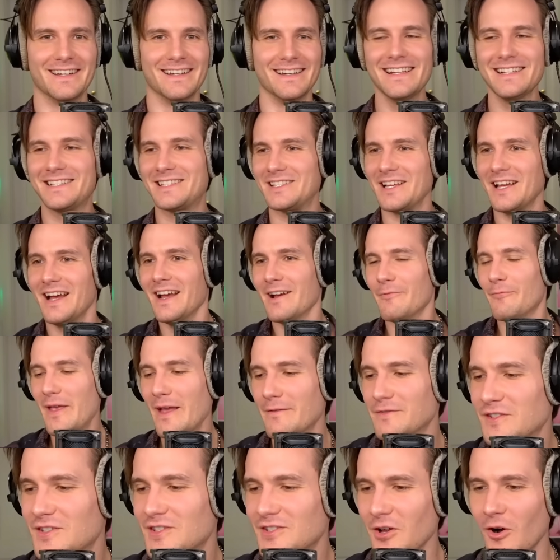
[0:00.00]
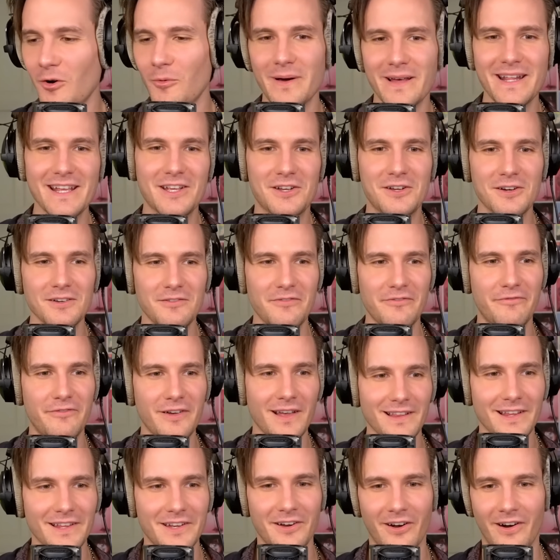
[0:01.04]
It's we have so many good
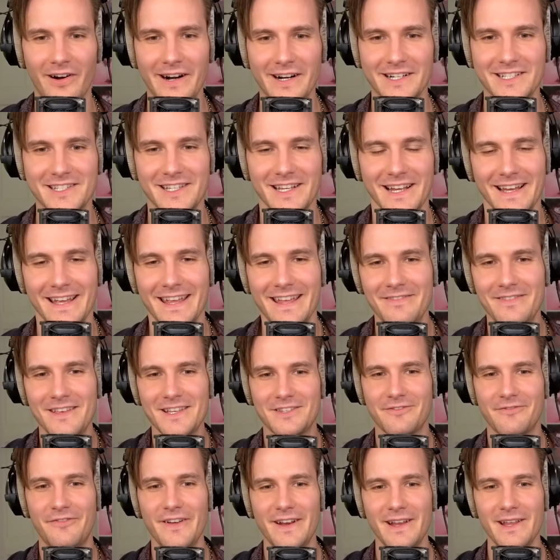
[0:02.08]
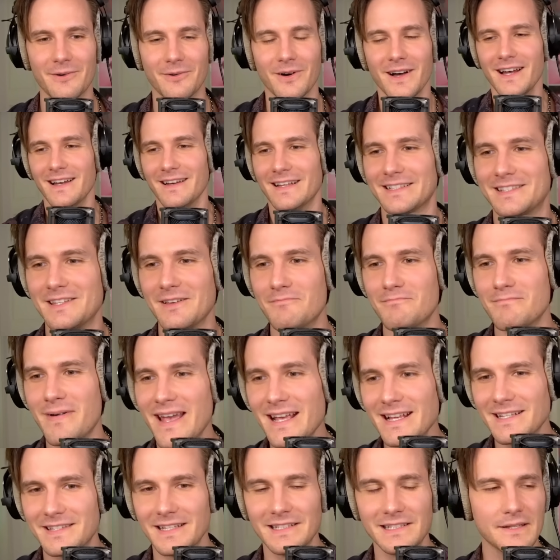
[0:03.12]
villain arcs in this video. That's
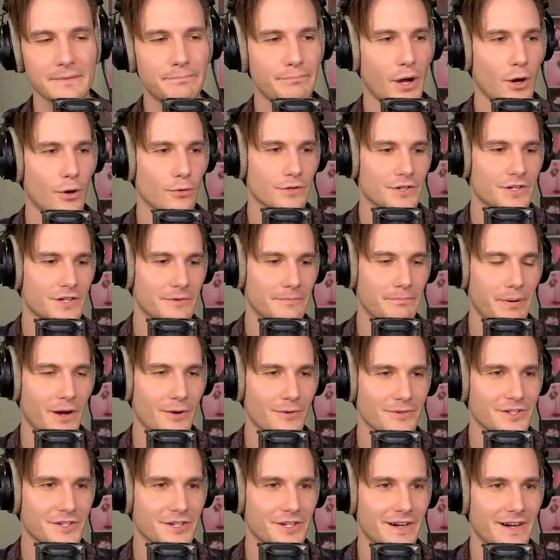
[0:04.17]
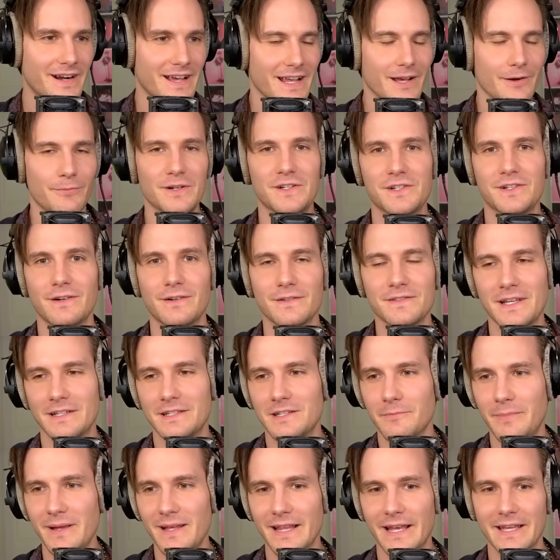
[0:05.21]
amazing. The poacher poacher, which turns out
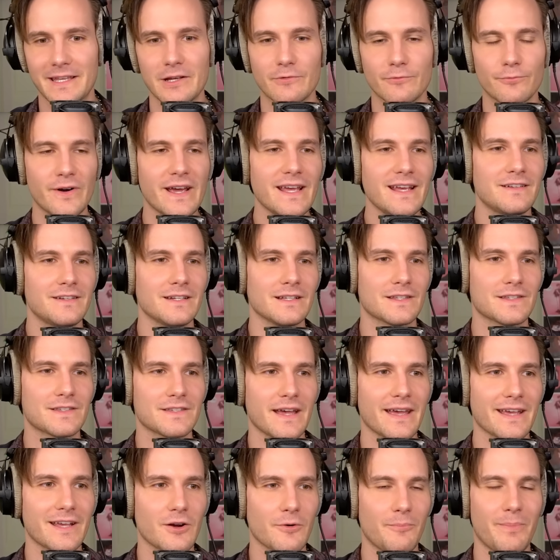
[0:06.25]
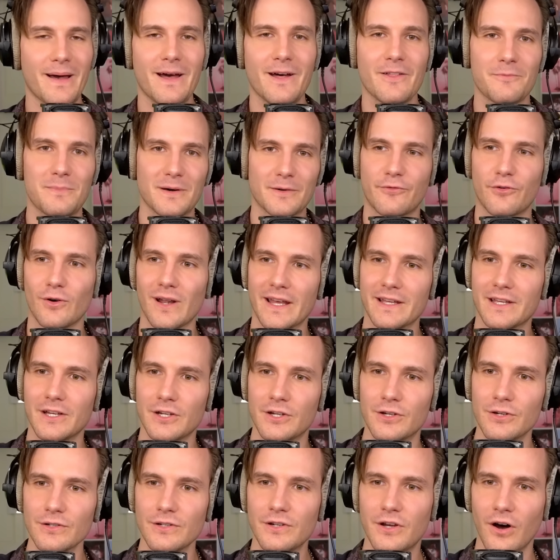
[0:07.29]
to be like a raging psychopath, but for like a
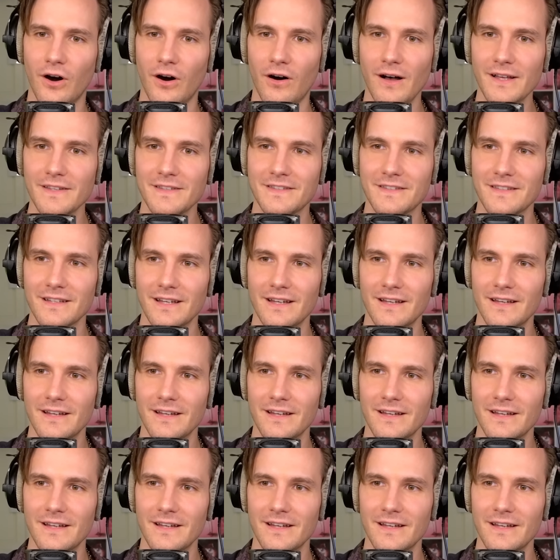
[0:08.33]
good cause.